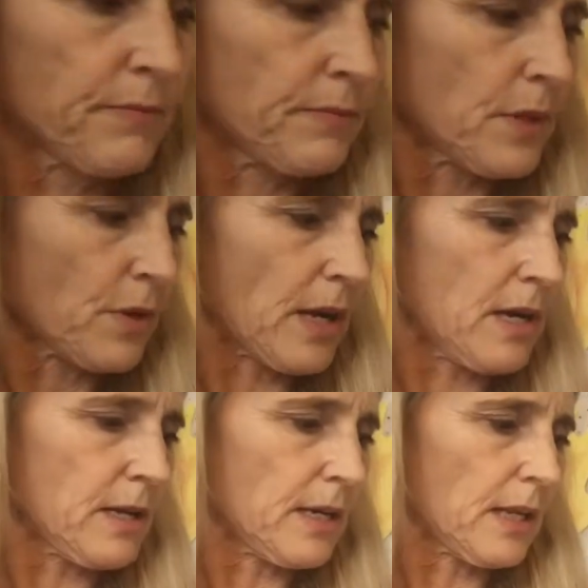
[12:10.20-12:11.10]

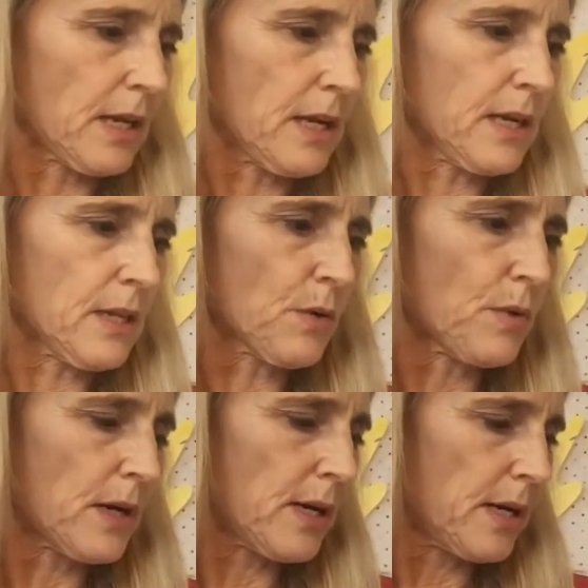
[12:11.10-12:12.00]
okay? And the other
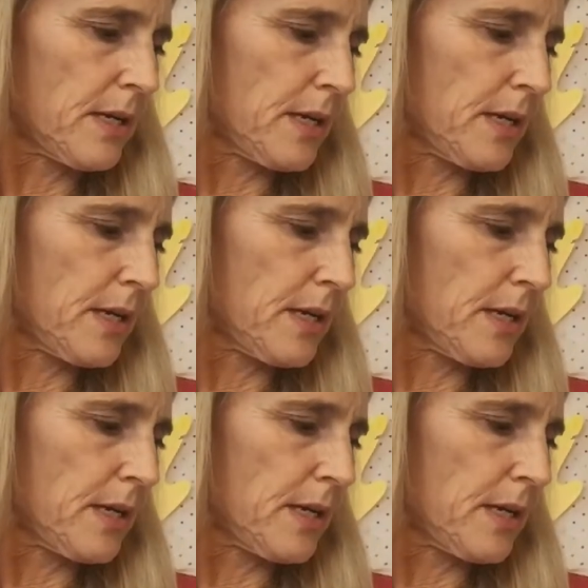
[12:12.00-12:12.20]
one